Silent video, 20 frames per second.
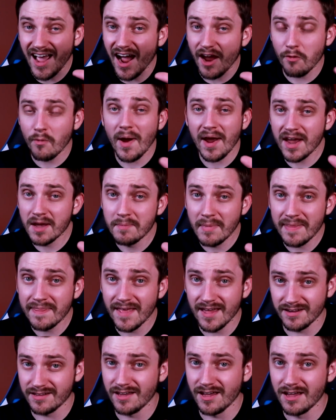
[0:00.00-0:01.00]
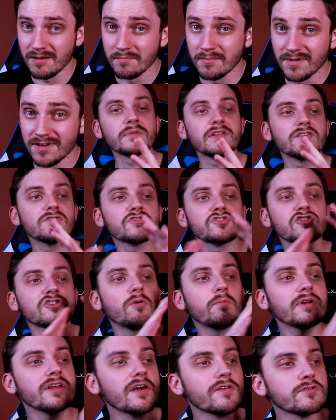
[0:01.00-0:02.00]
I recommend that game. I mean, there's
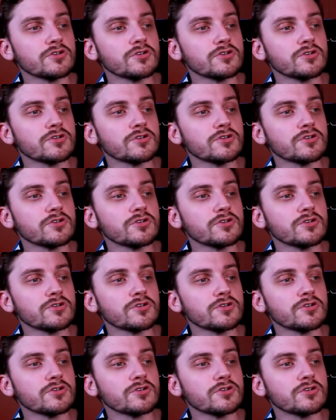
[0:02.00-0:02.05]
so many